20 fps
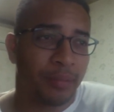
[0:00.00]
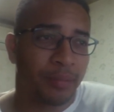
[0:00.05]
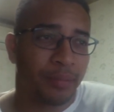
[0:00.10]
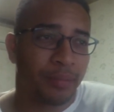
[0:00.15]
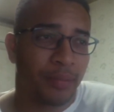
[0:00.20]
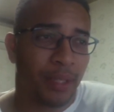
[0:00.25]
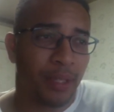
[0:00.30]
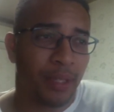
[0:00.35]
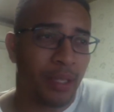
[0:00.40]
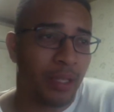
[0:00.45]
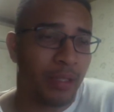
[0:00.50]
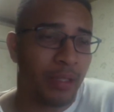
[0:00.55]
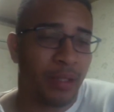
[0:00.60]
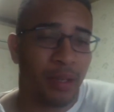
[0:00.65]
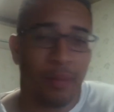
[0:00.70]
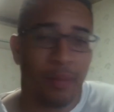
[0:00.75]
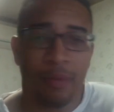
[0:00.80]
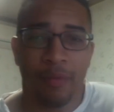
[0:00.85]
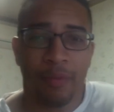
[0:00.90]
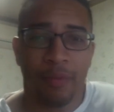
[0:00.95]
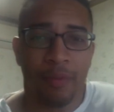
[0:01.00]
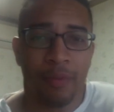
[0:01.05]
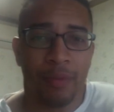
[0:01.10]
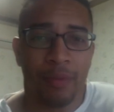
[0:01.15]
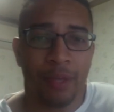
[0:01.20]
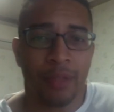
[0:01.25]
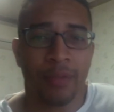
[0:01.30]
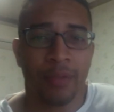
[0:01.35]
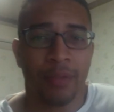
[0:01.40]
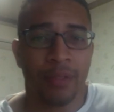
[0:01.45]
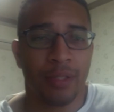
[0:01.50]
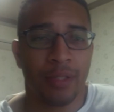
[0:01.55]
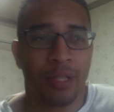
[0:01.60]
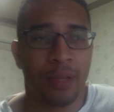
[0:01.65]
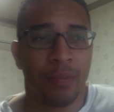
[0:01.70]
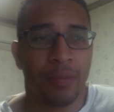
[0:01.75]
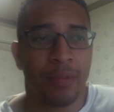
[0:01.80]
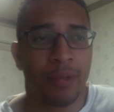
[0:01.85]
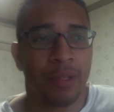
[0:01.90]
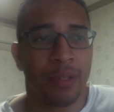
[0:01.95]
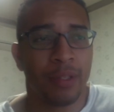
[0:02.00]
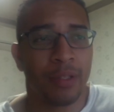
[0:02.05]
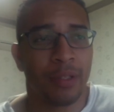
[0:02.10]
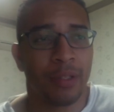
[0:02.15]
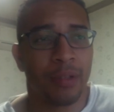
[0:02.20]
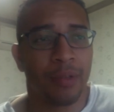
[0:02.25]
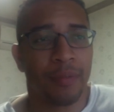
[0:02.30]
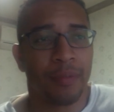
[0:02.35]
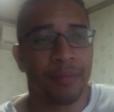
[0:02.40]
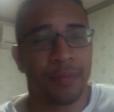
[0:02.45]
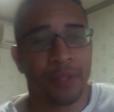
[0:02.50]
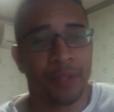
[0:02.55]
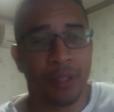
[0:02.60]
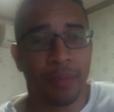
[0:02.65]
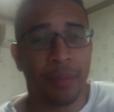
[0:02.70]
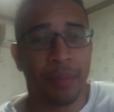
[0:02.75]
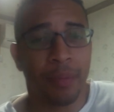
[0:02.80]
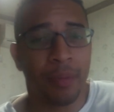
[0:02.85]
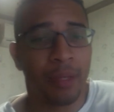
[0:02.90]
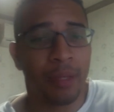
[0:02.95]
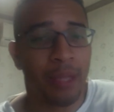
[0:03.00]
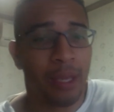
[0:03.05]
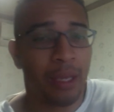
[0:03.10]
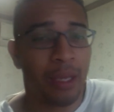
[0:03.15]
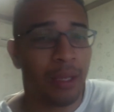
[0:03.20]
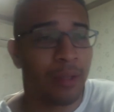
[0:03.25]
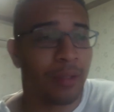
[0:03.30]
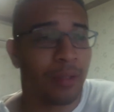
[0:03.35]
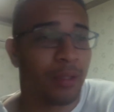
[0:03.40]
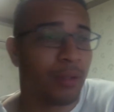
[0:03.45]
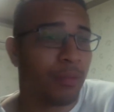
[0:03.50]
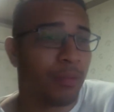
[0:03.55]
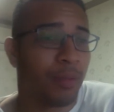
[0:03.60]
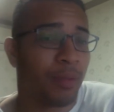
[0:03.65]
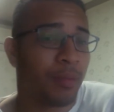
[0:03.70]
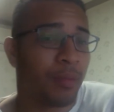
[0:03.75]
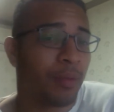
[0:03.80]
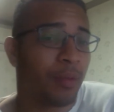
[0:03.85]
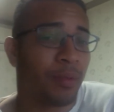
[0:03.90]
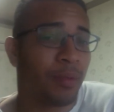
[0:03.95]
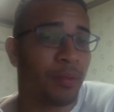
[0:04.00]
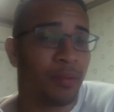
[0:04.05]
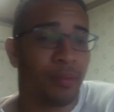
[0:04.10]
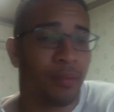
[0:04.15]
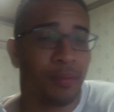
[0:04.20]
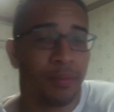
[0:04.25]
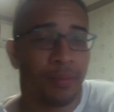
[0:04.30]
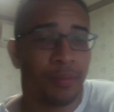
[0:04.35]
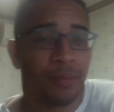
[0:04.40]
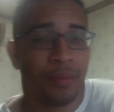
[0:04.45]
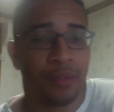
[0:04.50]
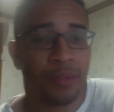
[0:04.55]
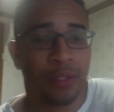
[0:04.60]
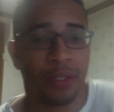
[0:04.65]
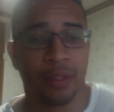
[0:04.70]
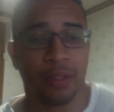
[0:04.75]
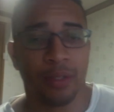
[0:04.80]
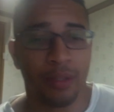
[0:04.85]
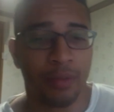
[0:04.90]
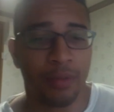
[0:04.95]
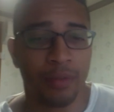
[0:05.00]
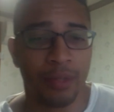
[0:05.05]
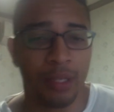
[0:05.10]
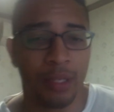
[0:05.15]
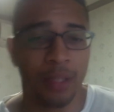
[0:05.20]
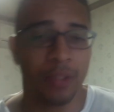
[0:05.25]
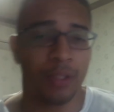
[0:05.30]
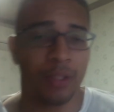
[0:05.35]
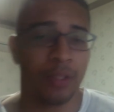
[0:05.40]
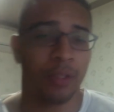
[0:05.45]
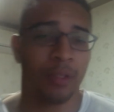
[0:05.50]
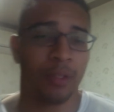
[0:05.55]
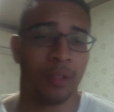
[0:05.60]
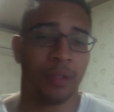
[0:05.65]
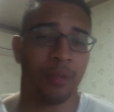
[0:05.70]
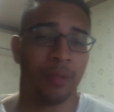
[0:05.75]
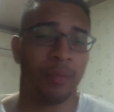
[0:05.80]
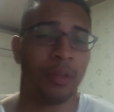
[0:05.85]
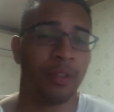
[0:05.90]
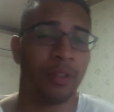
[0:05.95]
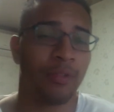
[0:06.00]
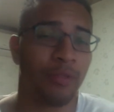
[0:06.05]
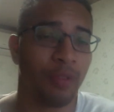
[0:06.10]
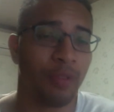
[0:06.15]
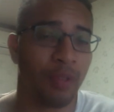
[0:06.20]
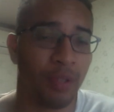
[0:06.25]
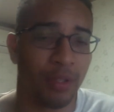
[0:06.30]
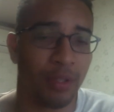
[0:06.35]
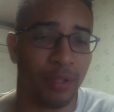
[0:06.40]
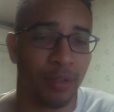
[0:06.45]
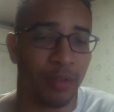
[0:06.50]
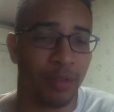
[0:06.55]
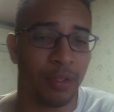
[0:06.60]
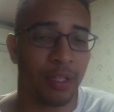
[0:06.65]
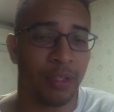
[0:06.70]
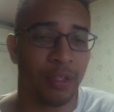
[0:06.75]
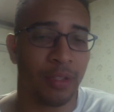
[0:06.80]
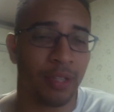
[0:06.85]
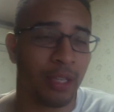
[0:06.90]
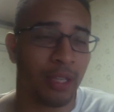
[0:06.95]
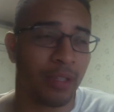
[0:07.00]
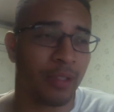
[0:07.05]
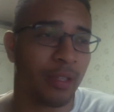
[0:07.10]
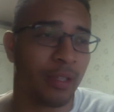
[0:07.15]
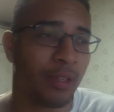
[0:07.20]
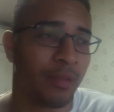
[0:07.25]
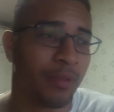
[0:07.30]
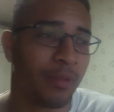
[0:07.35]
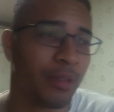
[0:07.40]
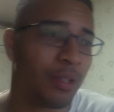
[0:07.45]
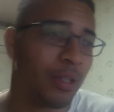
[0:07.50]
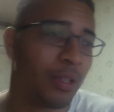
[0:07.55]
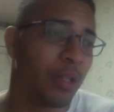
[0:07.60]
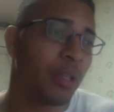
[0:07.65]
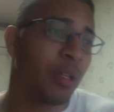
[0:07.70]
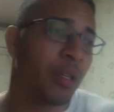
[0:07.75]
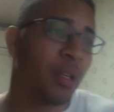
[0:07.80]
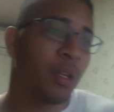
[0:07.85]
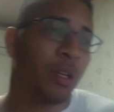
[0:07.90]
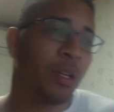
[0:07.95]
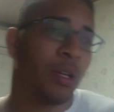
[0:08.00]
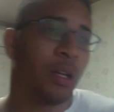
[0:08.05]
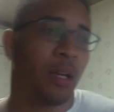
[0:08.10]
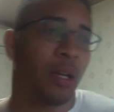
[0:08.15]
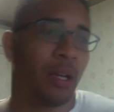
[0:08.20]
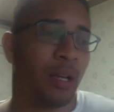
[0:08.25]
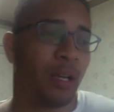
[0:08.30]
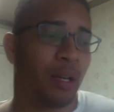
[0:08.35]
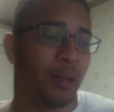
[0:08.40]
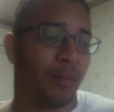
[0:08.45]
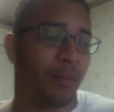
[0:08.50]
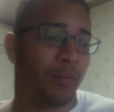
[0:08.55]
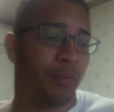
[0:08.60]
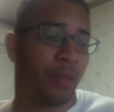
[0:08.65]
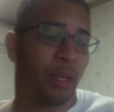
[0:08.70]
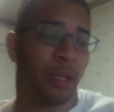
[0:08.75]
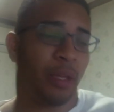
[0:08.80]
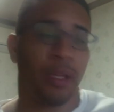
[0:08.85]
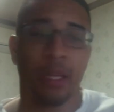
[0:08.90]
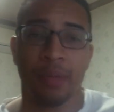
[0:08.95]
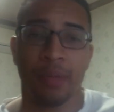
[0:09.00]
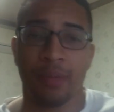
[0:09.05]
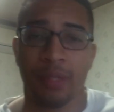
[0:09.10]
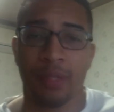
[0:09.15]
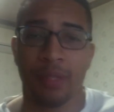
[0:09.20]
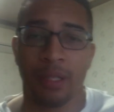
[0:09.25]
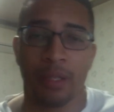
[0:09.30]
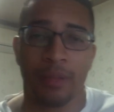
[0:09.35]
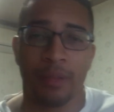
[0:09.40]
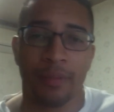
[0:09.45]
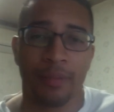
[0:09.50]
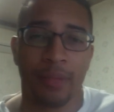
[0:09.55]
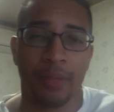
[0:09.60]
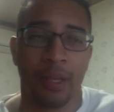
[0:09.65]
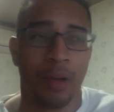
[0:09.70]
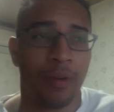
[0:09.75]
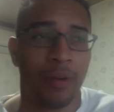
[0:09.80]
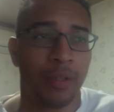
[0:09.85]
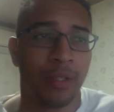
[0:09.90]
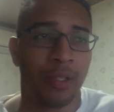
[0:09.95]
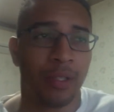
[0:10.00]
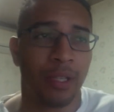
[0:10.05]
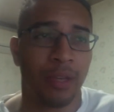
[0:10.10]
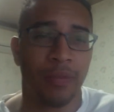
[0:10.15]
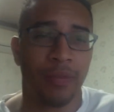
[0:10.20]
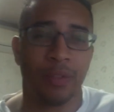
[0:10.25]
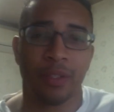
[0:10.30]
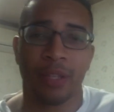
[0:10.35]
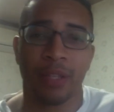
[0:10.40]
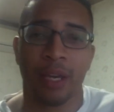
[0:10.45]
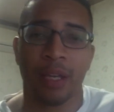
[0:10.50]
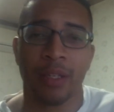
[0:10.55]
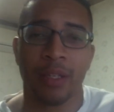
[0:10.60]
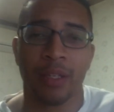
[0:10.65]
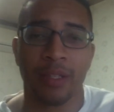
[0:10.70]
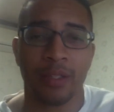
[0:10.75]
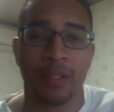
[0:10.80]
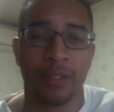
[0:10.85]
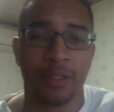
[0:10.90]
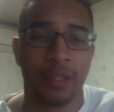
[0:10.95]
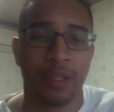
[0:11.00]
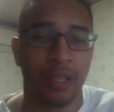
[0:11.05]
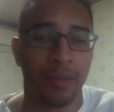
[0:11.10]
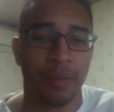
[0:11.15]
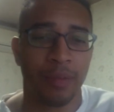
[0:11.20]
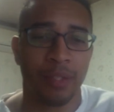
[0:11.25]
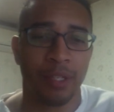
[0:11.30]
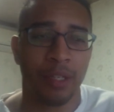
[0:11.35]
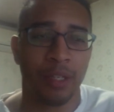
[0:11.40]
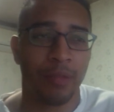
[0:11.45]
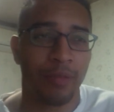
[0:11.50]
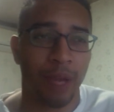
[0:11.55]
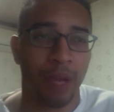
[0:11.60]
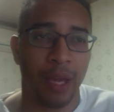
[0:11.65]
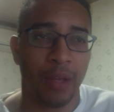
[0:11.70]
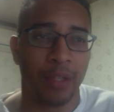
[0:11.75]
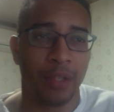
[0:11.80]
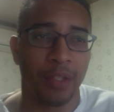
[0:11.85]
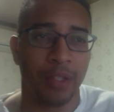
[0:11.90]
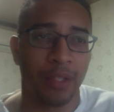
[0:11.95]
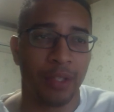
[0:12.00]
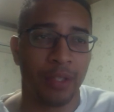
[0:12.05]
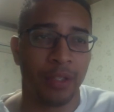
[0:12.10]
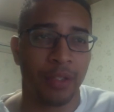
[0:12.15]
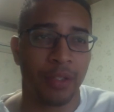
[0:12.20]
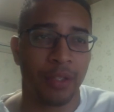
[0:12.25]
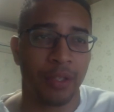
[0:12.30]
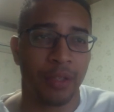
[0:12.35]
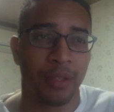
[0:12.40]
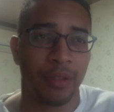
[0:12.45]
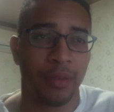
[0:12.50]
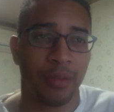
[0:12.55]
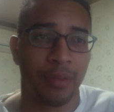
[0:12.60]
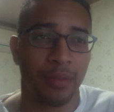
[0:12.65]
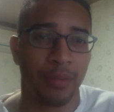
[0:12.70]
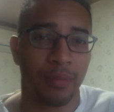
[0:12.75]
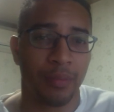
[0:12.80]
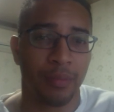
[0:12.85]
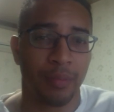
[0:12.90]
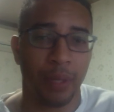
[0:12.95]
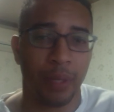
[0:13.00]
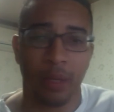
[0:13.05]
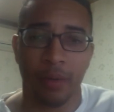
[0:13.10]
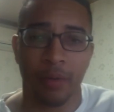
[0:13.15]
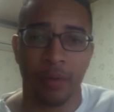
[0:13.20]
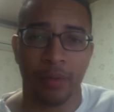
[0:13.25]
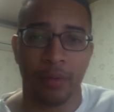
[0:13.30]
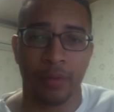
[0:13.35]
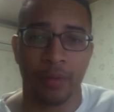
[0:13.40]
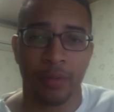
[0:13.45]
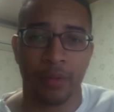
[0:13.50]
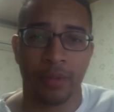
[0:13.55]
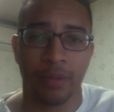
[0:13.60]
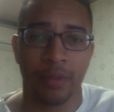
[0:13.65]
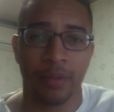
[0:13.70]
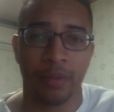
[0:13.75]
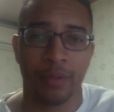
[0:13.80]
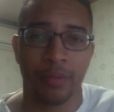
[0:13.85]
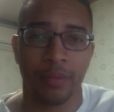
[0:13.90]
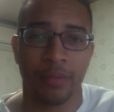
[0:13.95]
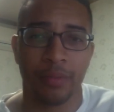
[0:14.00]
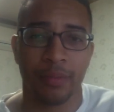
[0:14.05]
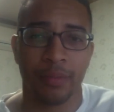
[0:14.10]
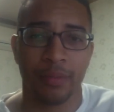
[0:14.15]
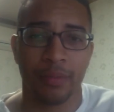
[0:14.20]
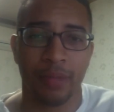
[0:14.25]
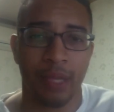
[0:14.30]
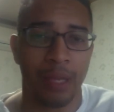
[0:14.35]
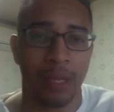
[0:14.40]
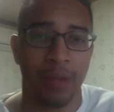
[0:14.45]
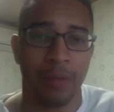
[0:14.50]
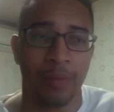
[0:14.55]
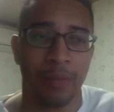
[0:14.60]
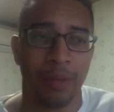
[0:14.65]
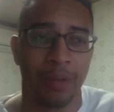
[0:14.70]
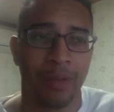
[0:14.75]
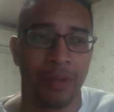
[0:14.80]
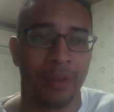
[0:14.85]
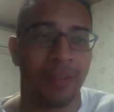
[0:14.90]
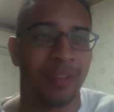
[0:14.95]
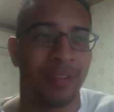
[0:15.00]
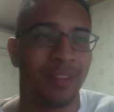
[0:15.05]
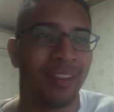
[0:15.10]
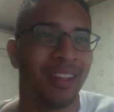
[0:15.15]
And that's coming from the Western standpoint. So some people like it, some people just don't touch it. Most foreigners don't touch that stuff. And kimchi, they always give you side dishes: kimchi, radishes, and pickles, yellow pickle,